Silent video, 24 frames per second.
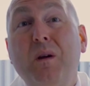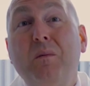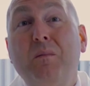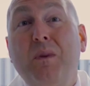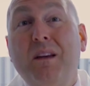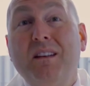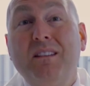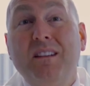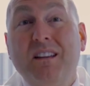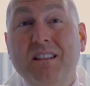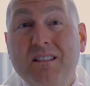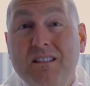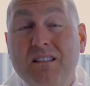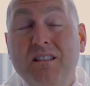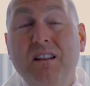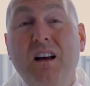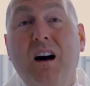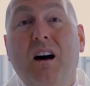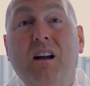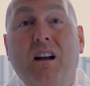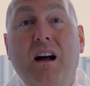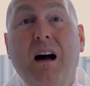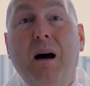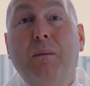ointment is
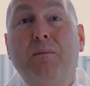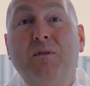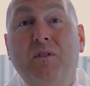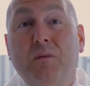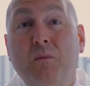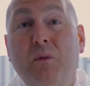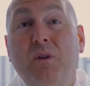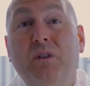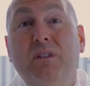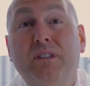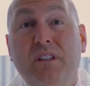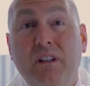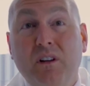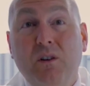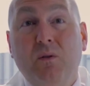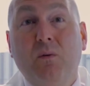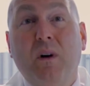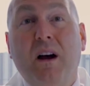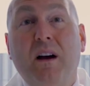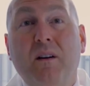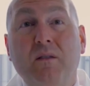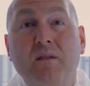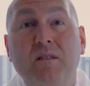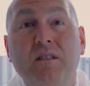not optimal
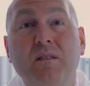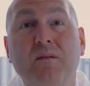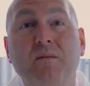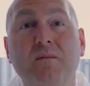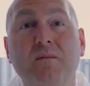year-round.